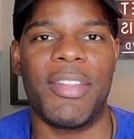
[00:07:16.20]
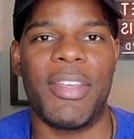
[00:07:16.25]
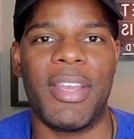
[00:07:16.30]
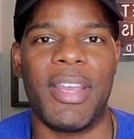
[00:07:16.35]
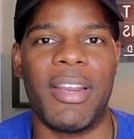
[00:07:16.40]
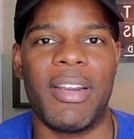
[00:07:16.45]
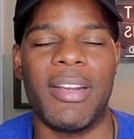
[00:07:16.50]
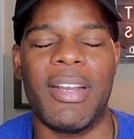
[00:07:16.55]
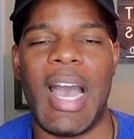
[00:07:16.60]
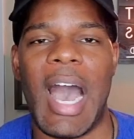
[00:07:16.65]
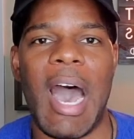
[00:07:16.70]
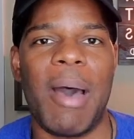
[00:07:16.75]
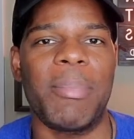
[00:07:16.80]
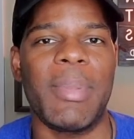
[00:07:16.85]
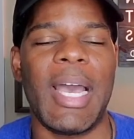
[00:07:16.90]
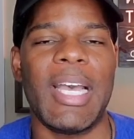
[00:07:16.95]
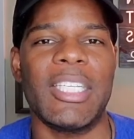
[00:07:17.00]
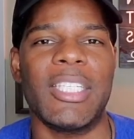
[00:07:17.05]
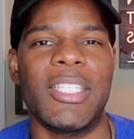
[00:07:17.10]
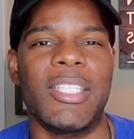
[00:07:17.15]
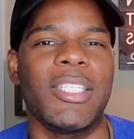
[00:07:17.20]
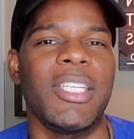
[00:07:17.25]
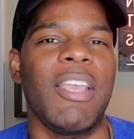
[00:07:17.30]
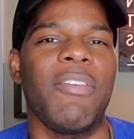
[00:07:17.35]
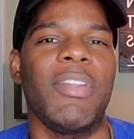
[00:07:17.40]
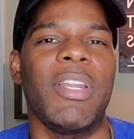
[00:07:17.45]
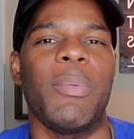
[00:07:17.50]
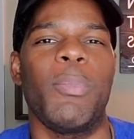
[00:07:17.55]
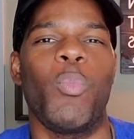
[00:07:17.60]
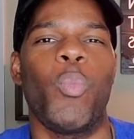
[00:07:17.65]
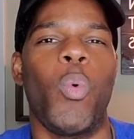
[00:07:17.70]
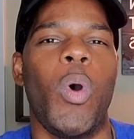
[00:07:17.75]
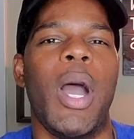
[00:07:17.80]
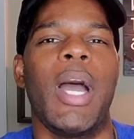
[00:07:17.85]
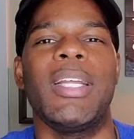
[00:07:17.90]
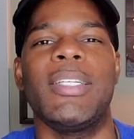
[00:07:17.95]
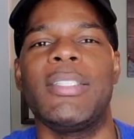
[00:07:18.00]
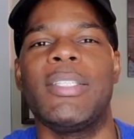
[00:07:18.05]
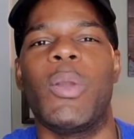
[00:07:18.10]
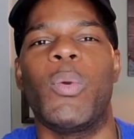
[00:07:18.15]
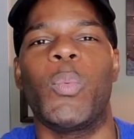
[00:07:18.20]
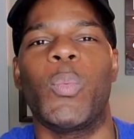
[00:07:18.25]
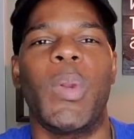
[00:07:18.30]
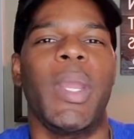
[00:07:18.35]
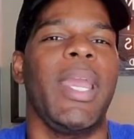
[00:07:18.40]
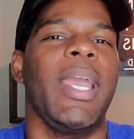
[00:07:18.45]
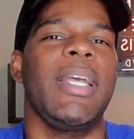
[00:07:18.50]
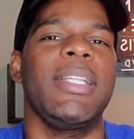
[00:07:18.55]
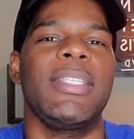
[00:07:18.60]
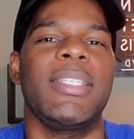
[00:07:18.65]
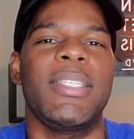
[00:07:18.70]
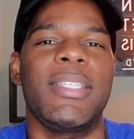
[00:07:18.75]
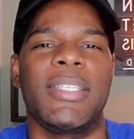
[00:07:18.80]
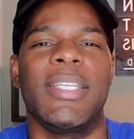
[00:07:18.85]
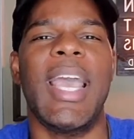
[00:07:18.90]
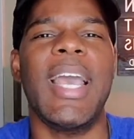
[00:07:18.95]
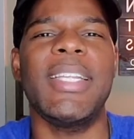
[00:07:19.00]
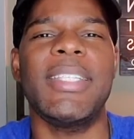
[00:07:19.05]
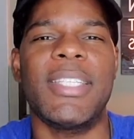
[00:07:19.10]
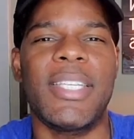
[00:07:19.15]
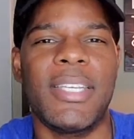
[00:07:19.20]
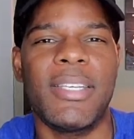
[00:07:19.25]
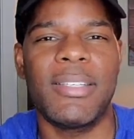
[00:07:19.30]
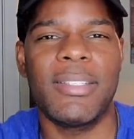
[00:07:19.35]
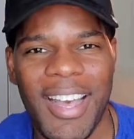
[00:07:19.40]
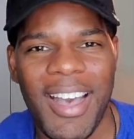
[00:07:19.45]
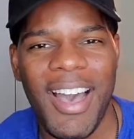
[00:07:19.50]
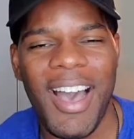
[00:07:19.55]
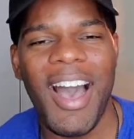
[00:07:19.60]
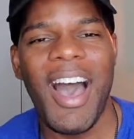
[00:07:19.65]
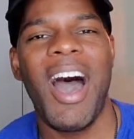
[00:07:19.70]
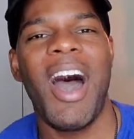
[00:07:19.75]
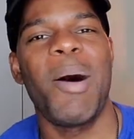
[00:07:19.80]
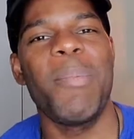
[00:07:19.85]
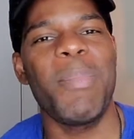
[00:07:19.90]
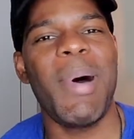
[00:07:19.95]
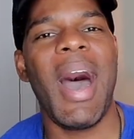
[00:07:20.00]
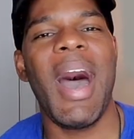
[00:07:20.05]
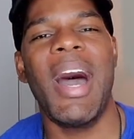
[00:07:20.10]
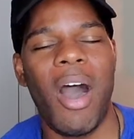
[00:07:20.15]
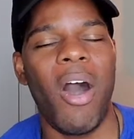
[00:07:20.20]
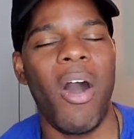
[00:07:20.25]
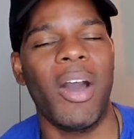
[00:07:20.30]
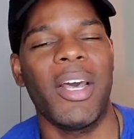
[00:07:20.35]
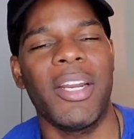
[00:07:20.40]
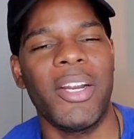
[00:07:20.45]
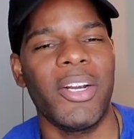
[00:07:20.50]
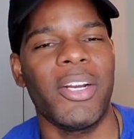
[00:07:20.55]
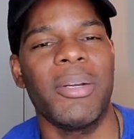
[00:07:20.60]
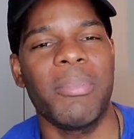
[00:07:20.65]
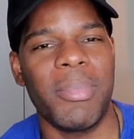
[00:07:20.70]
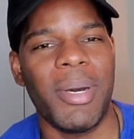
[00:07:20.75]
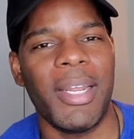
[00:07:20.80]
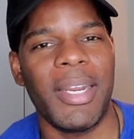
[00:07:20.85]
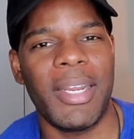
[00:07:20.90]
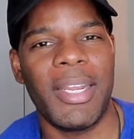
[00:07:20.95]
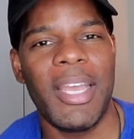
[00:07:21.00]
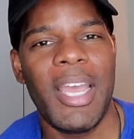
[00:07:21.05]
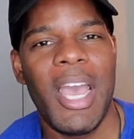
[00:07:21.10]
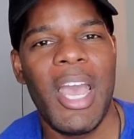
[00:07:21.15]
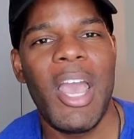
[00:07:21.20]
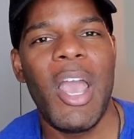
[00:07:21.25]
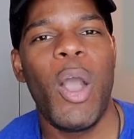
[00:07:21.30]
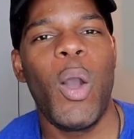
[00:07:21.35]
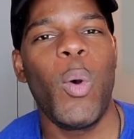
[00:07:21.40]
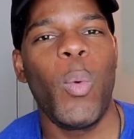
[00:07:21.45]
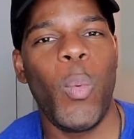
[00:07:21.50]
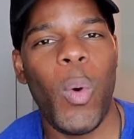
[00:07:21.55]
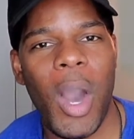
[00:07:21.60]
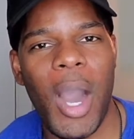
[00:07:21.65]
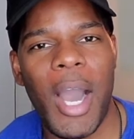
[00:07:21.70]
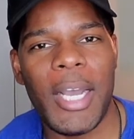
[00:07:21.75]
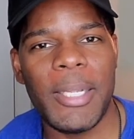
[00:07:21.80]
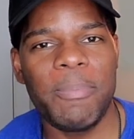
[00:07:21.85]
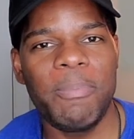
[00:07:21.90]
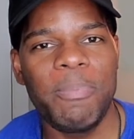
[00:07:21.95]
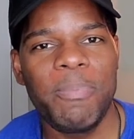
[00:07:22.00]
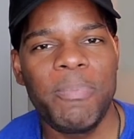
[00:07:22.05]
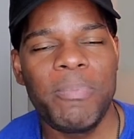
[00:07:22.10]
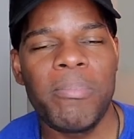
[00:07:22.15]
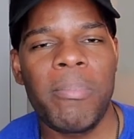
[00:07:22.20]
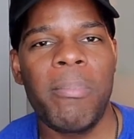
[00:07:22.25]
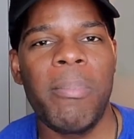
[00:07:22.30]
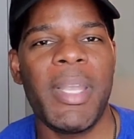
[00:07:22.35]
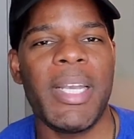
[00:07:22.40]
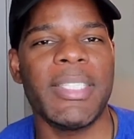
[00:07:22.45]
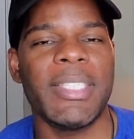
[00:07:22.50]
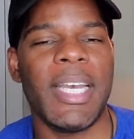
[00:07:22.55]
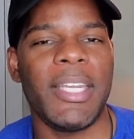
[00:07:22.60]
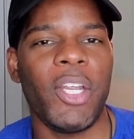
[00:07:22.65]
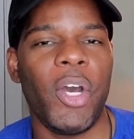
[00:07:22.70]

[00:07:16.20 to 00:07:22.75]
there. I'm not giving him one red cent of my hard-earned money. One, because I